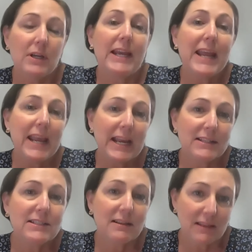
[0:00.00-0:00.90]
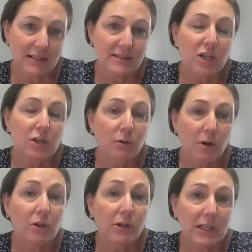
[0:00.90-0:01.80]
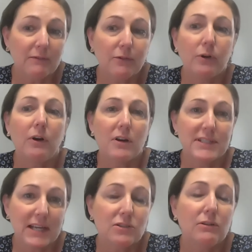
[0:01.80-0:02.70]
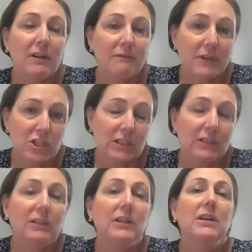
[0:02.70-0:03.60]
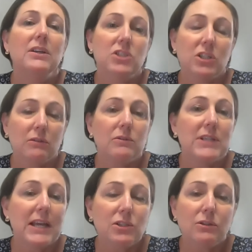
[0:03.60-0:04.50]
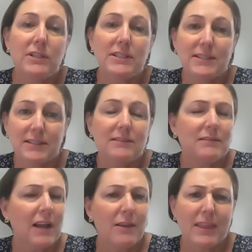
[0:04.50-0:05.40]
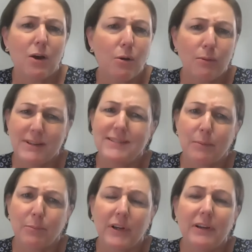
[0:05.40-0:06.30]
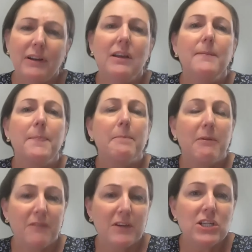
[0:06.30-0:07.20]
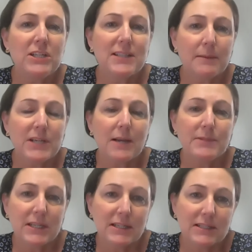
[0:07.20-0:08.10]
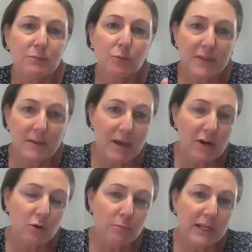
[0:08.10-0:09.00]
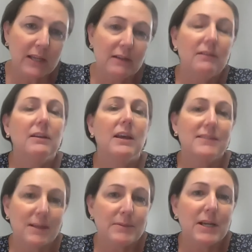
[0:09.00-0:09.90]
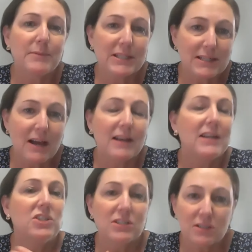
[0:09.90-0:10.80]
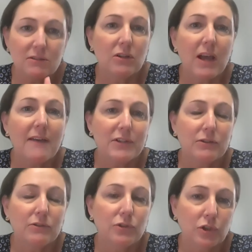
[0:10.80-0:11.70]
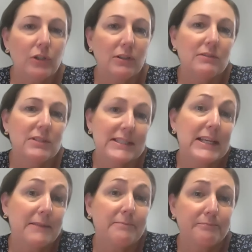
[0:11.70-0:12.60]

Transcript: enhanced things that you are looking for are dental and vision. So dental is, I think, always separate, but vision sometimes is with the medical plan and sometimes it's not. You have to look to see.